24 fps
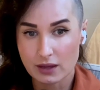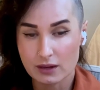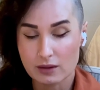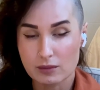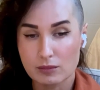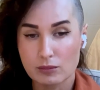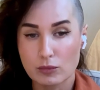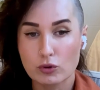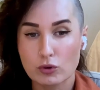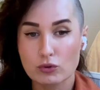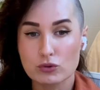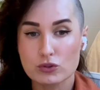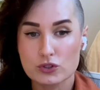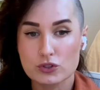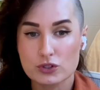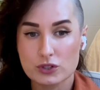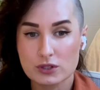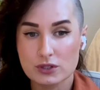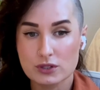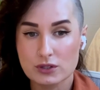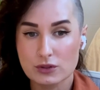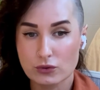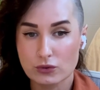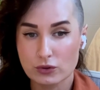
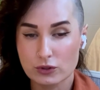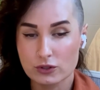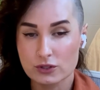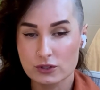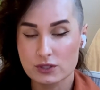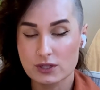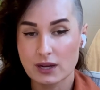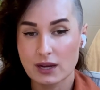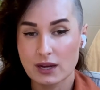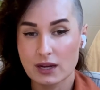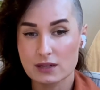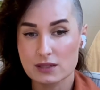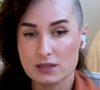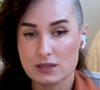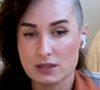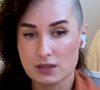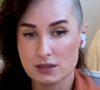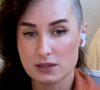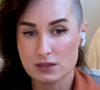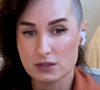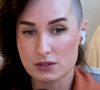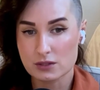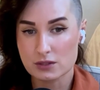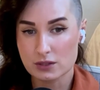emotion in order to
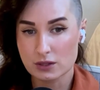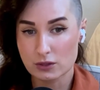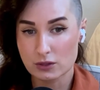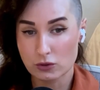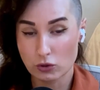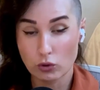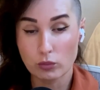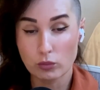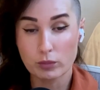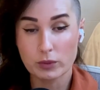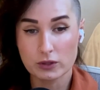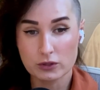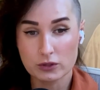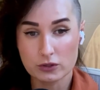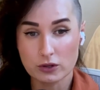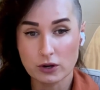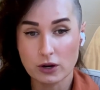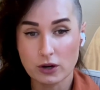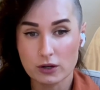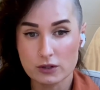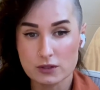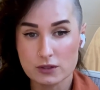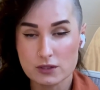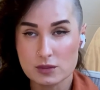access and open your
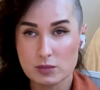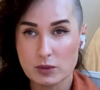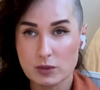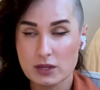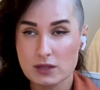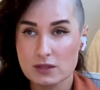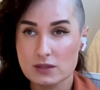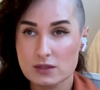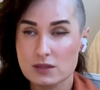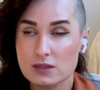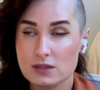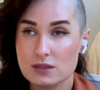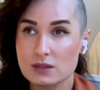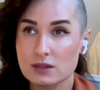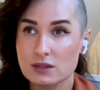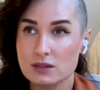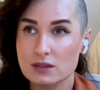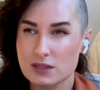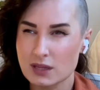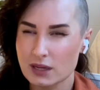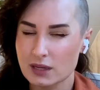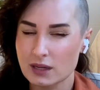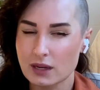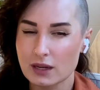heart space,
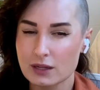because I